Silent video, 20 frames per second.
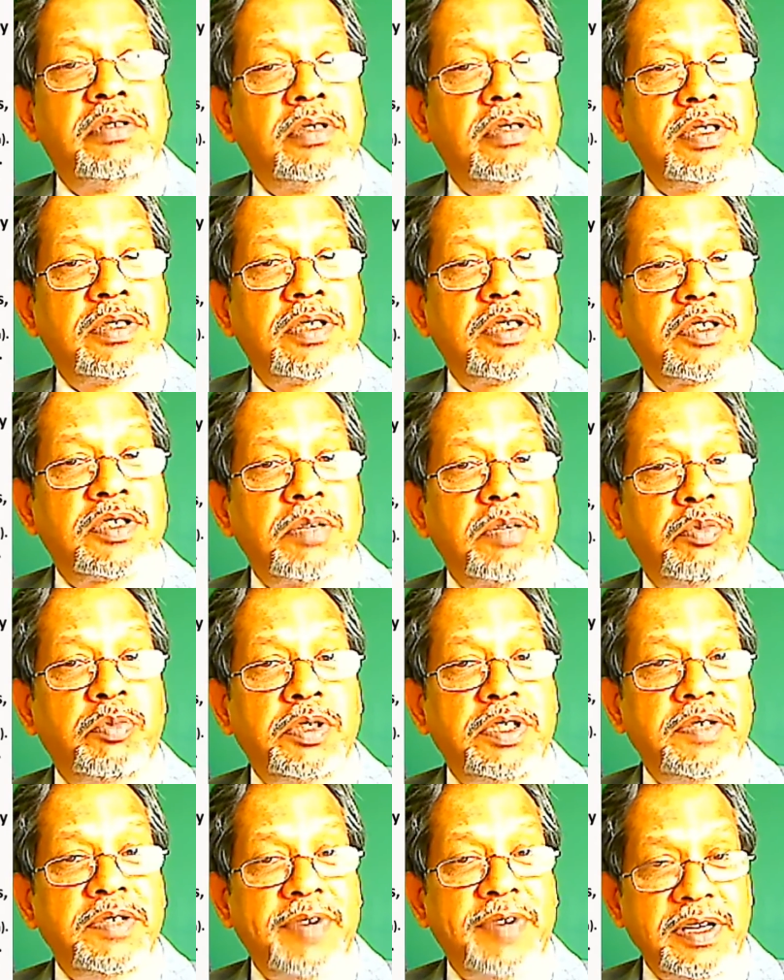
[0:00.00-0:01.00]
it's a simple
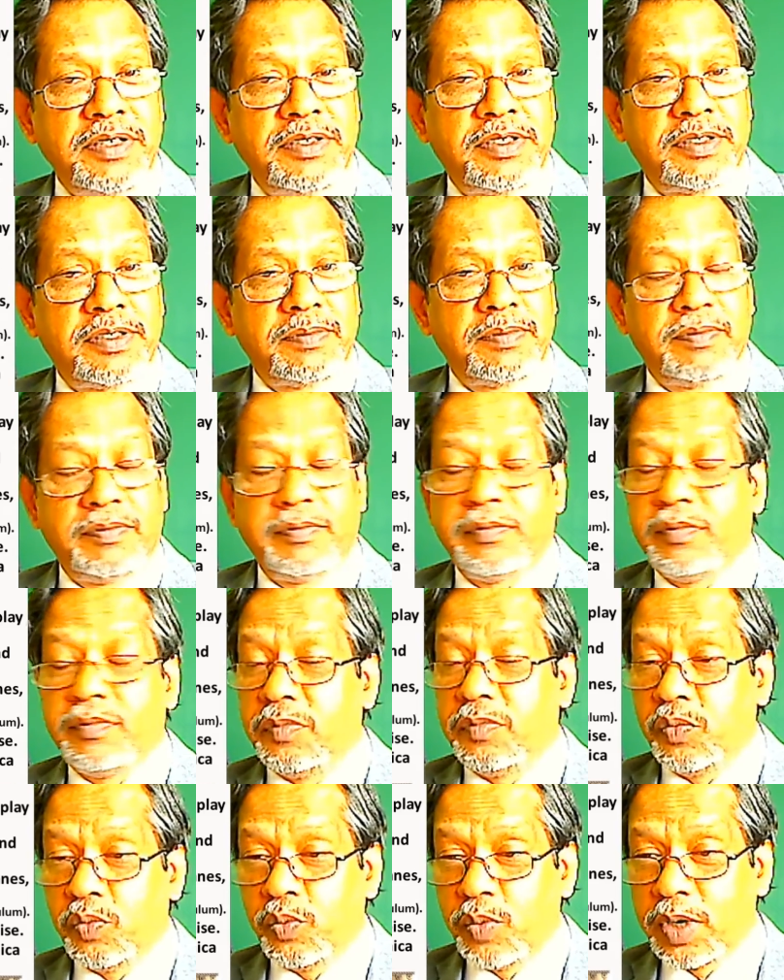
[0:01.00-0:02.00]
device
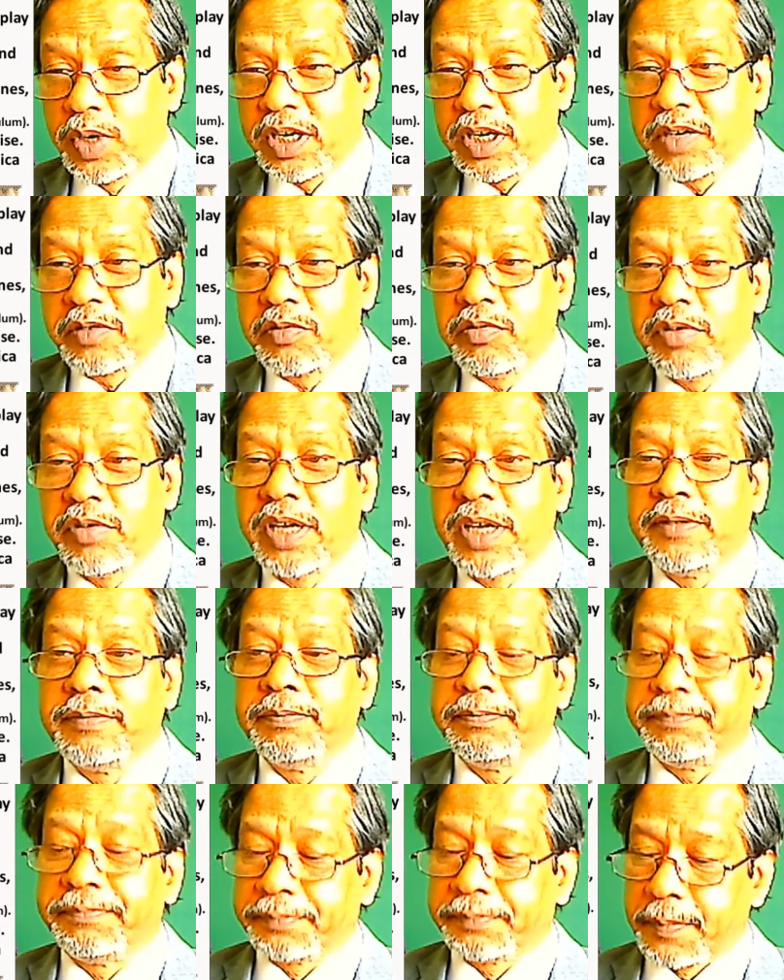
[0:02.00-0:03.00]
one can create.
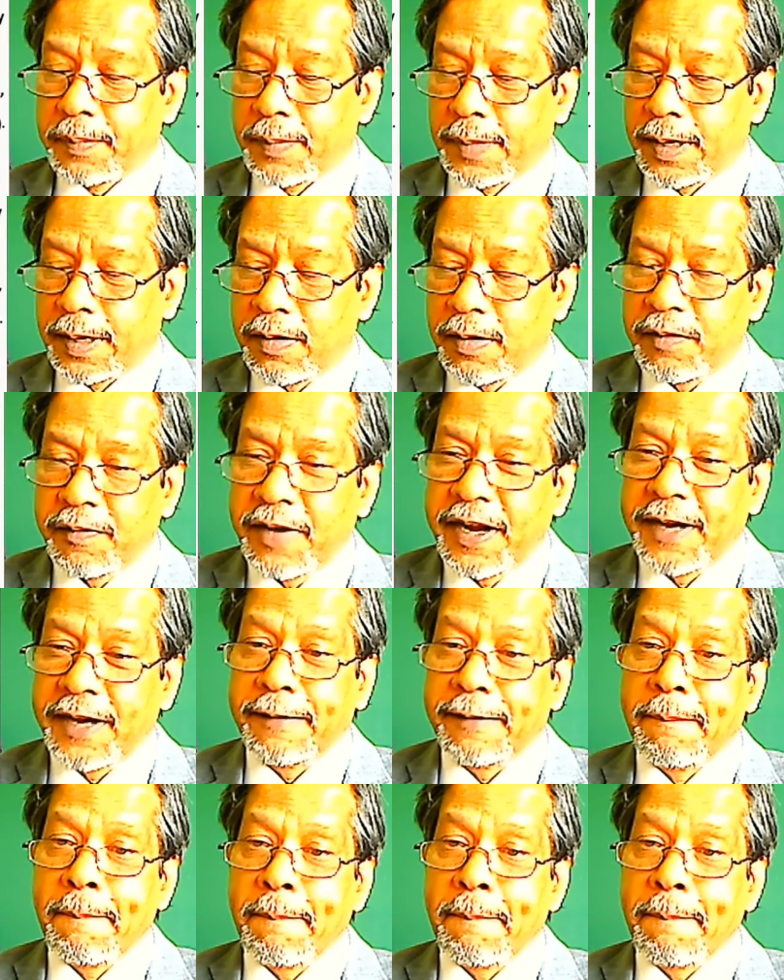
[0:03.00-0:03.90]
All right.